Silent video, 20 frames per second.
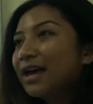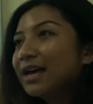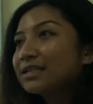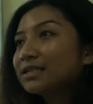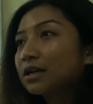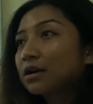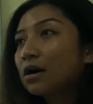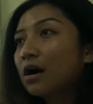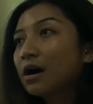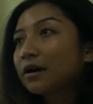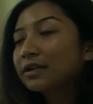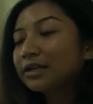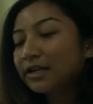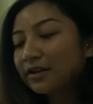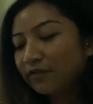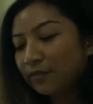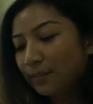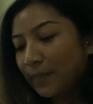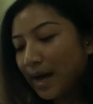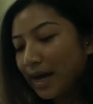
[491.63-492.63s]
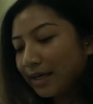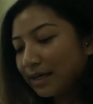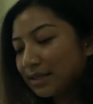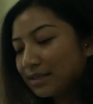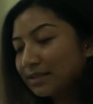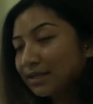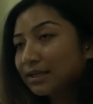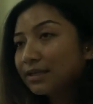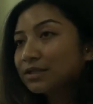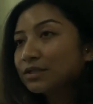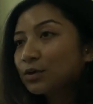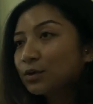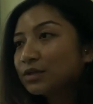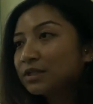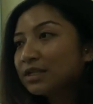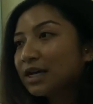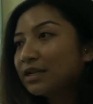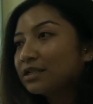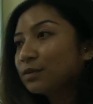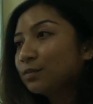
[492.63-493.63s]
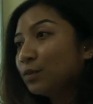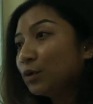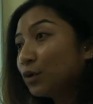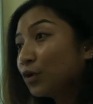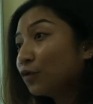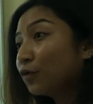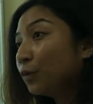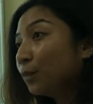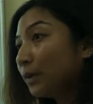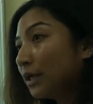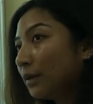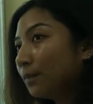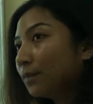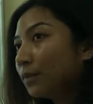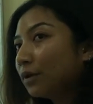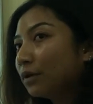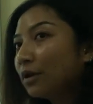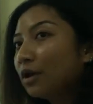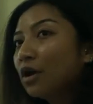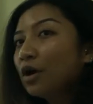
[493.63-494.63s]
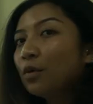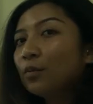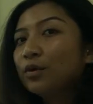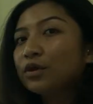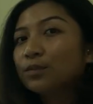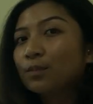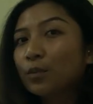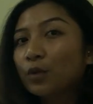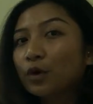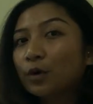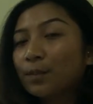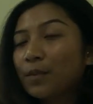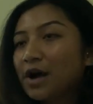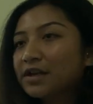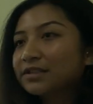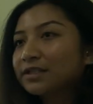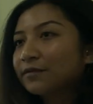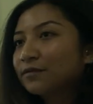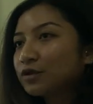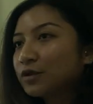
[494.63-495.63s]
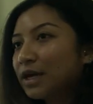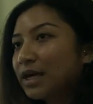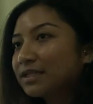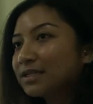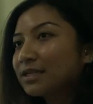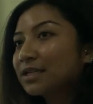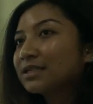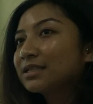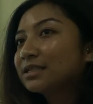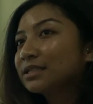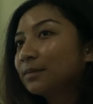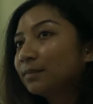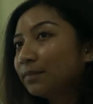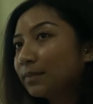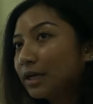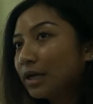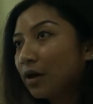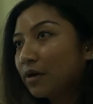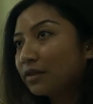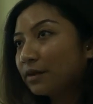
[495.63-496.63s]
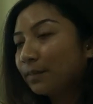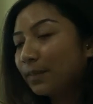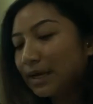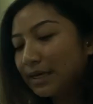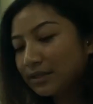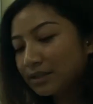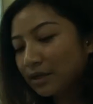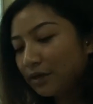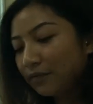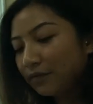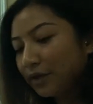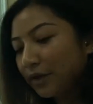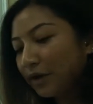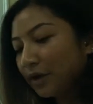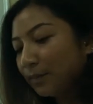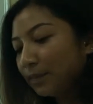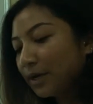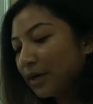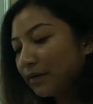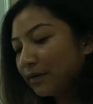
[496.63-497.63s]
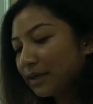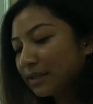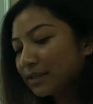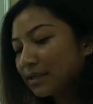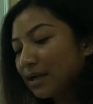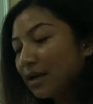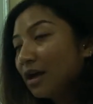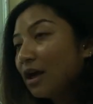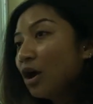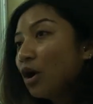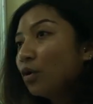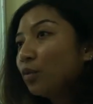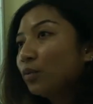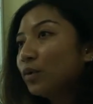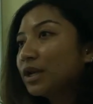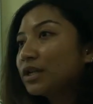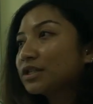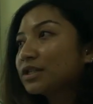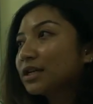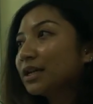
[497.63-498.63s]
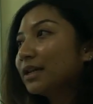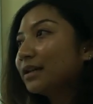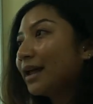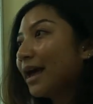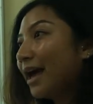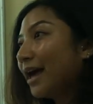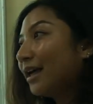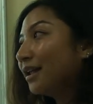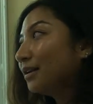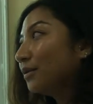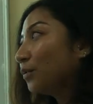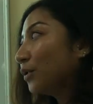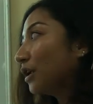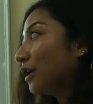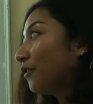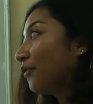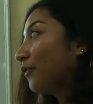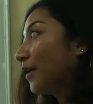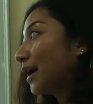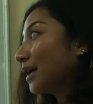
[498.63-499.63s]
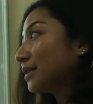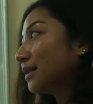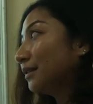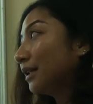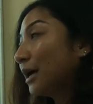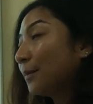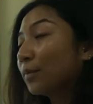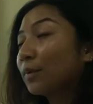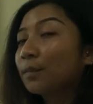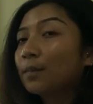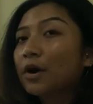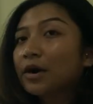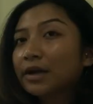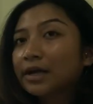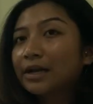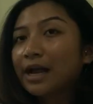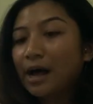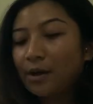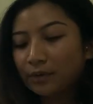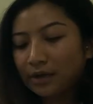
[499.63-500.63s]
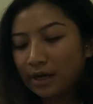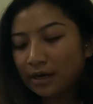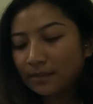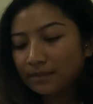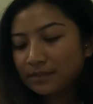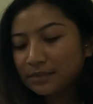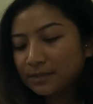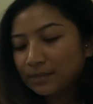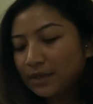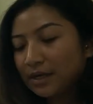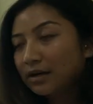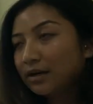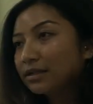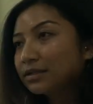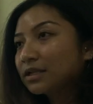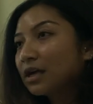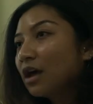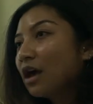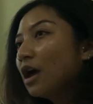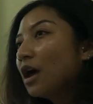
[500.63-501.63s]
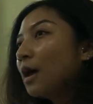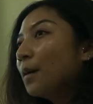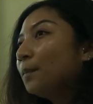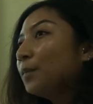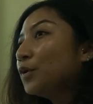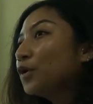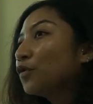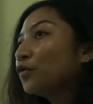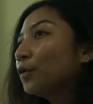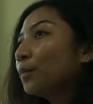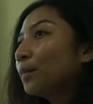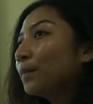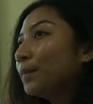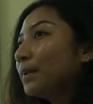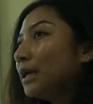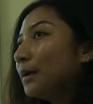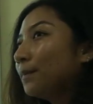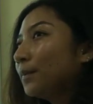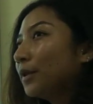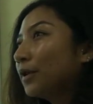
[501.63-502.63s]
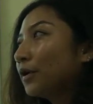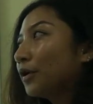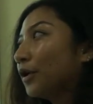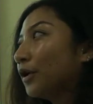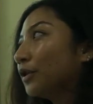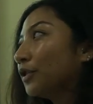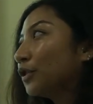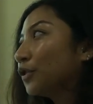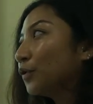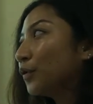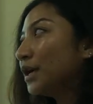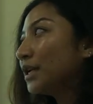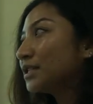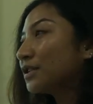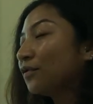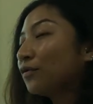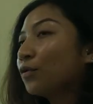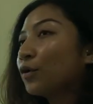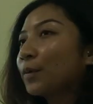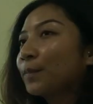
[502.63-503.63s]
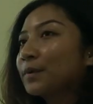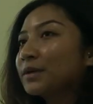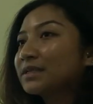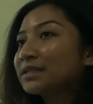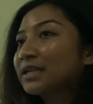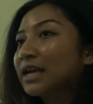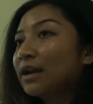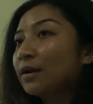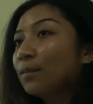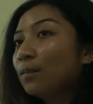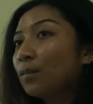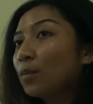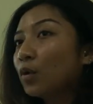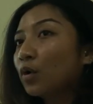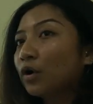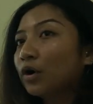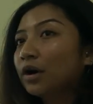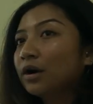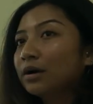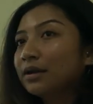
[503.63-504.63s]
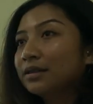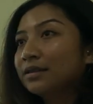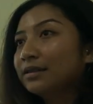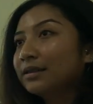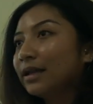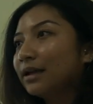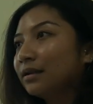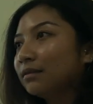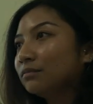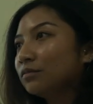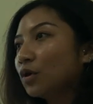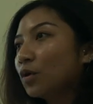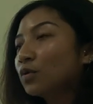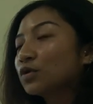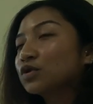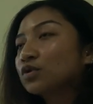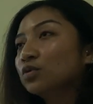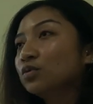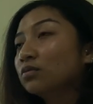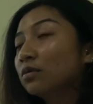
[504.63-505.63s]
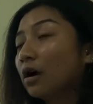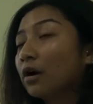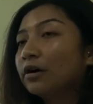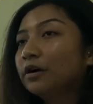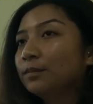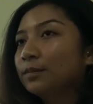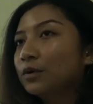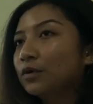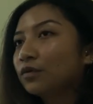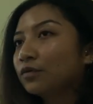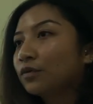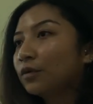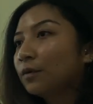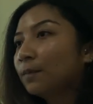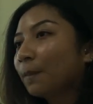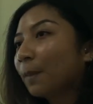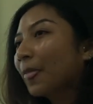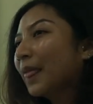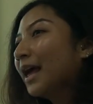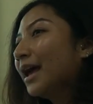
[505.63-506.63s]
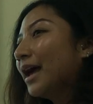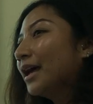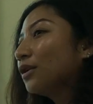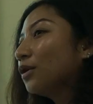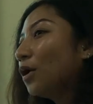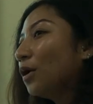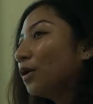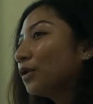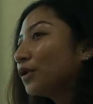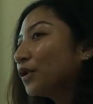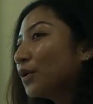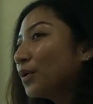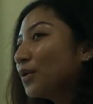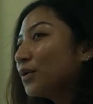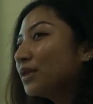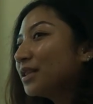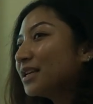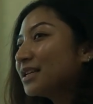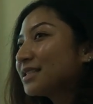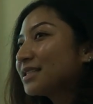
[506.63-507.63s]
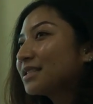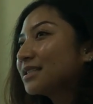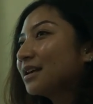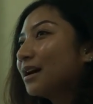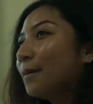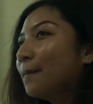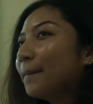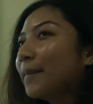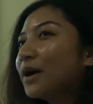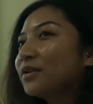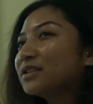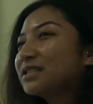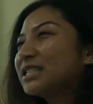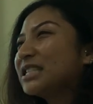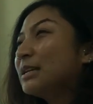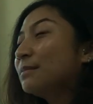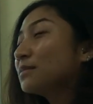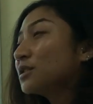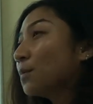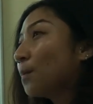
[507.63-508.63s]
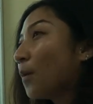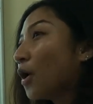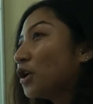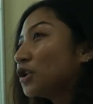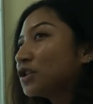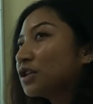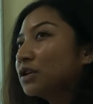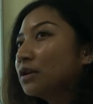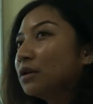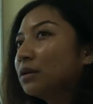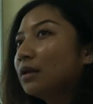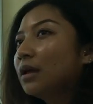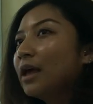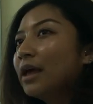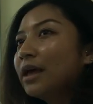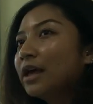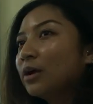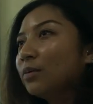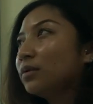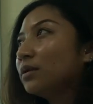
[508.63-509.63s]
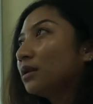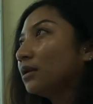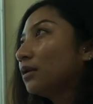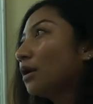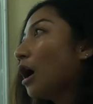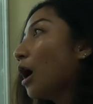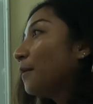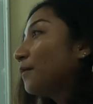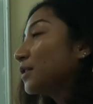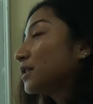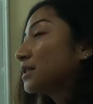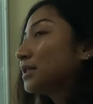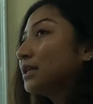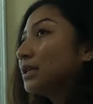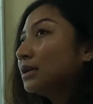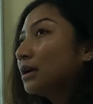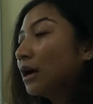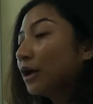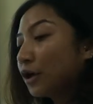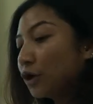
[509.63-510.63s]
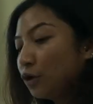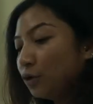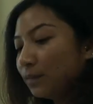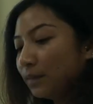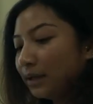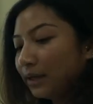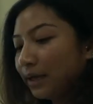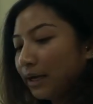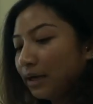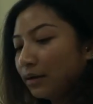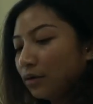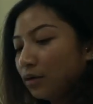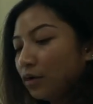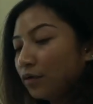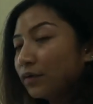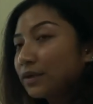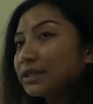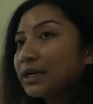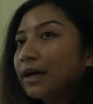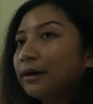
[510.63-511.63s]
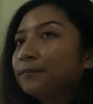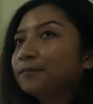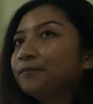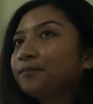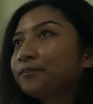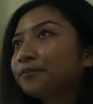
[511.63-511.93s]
It's a cognitive bias that associates beautiful people with more positive traits simply on the base of their appearance, which in hand would affect labor market outcomes because beautiful people earn 3 to 4% more than those who aren't beautiful. And although this amount seems marginal, it will obviously accumulate over time.